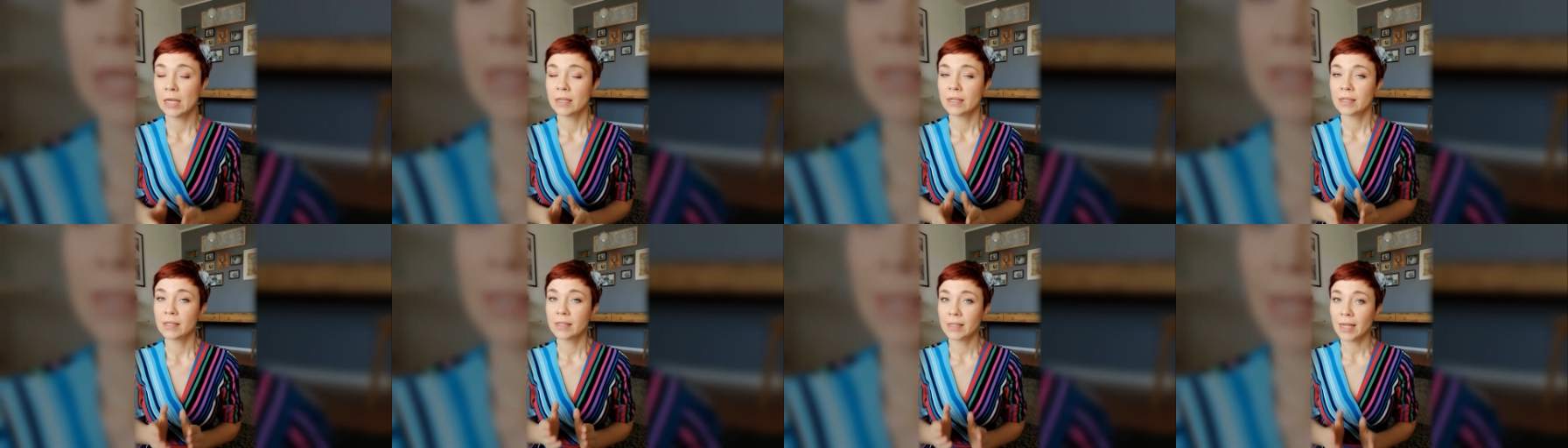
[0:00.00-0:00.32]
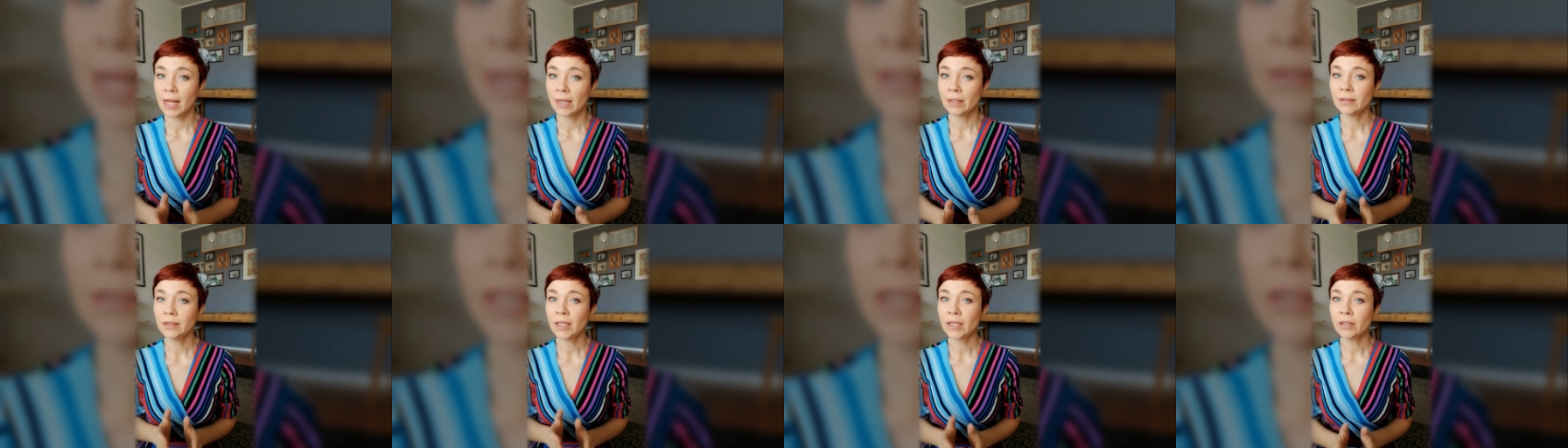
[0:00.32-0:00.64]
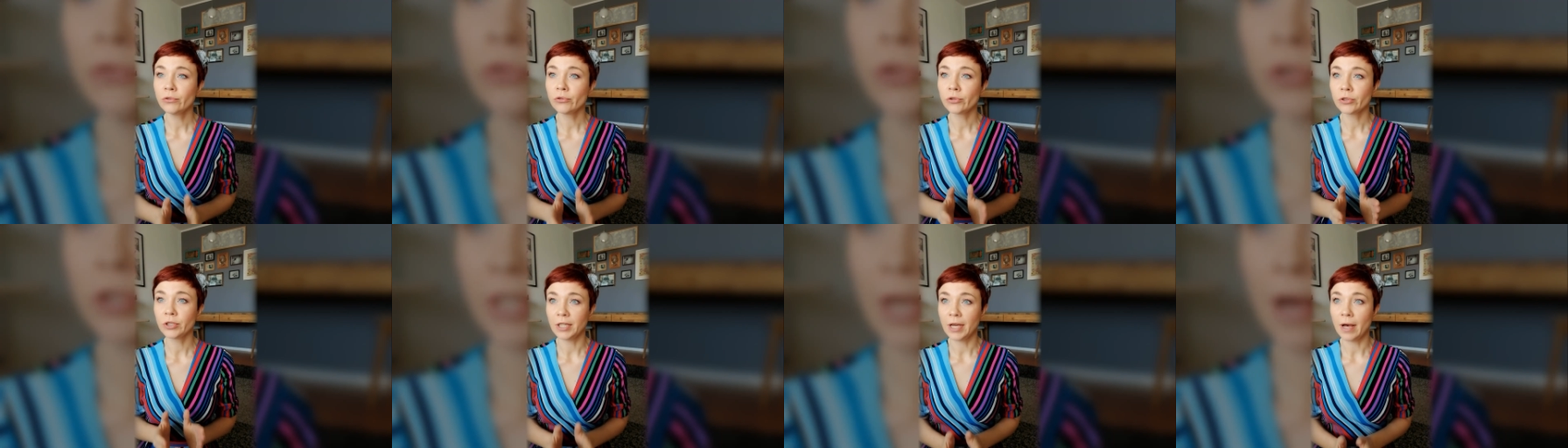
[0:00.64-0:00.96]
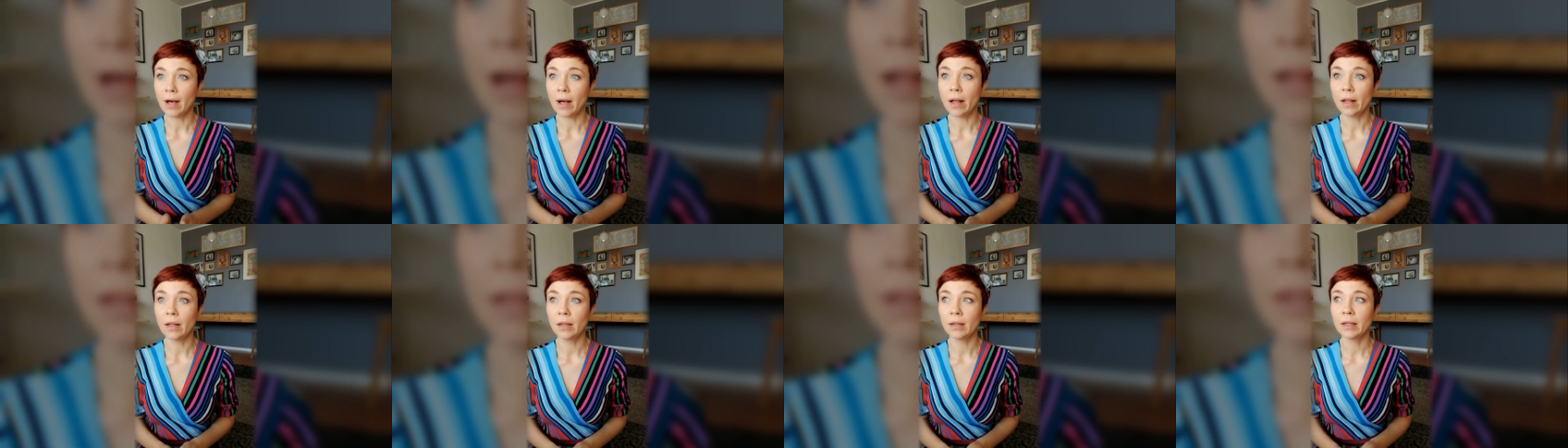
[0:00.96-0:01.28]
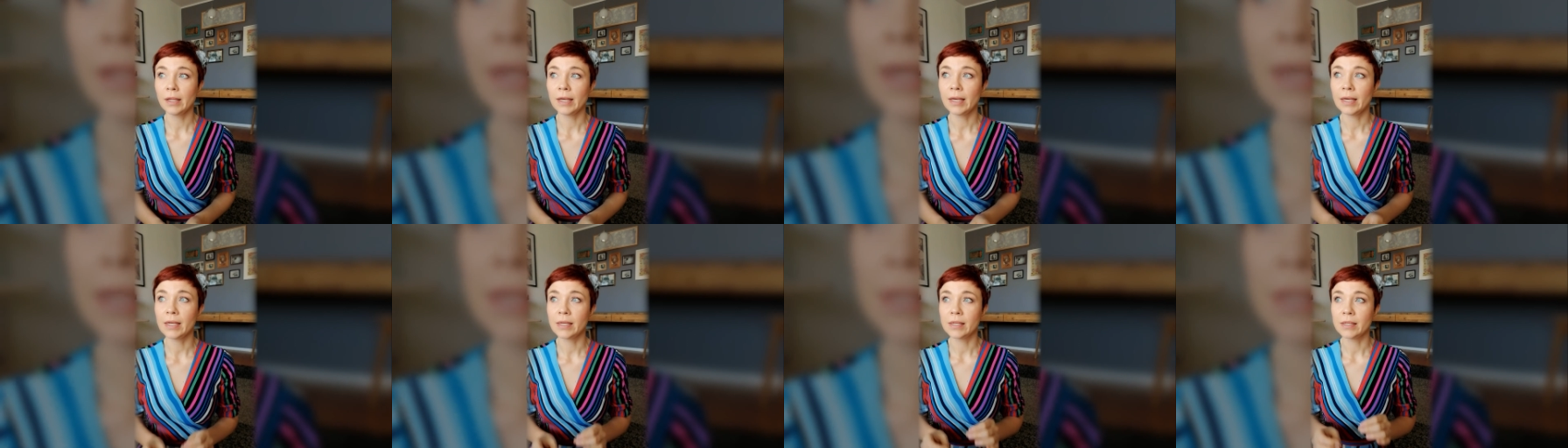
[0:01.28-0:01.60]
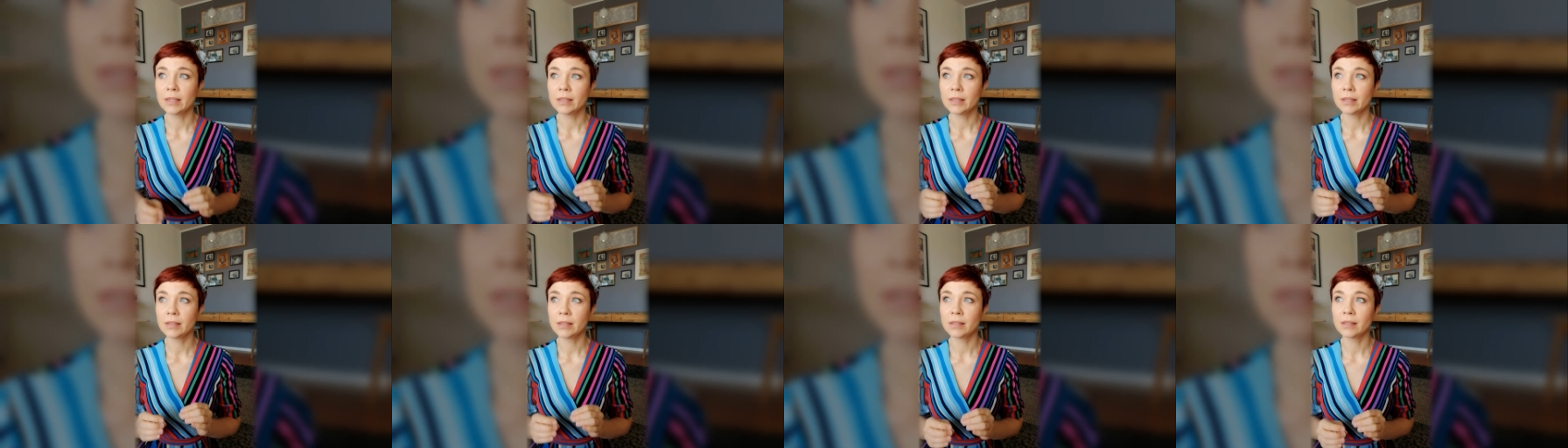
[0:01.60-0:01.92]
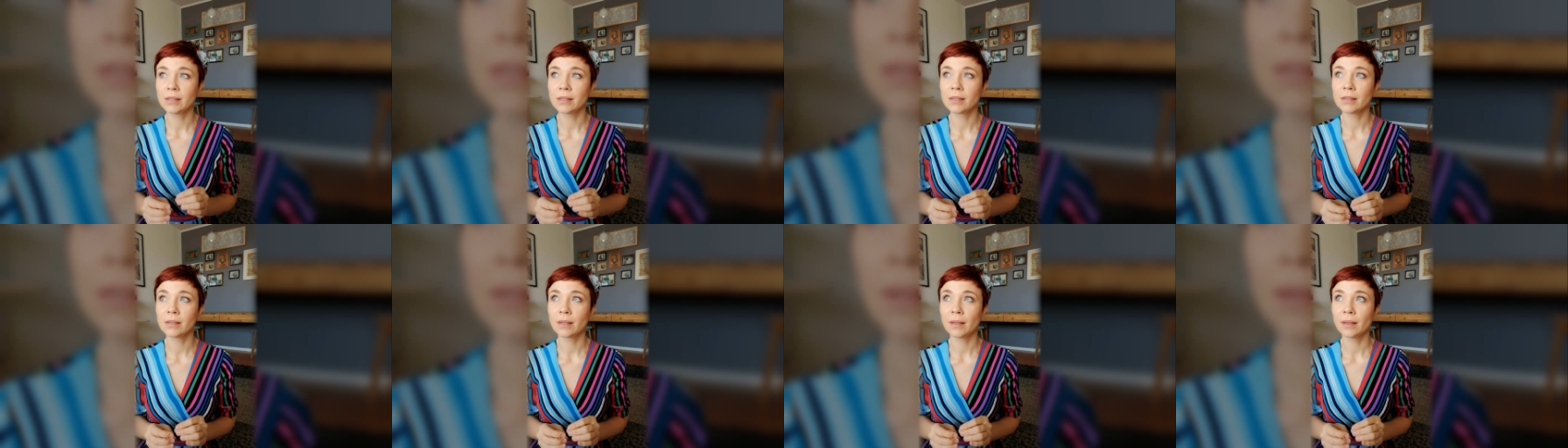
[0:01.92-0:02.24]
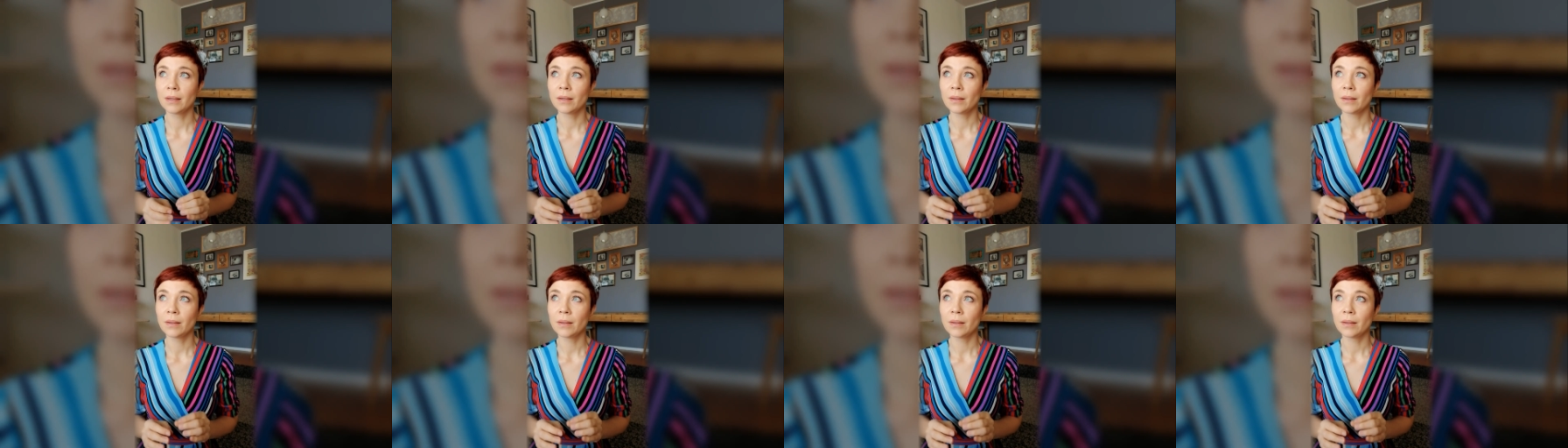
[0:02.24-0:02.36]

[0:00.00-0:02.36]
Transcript: Santal Royal is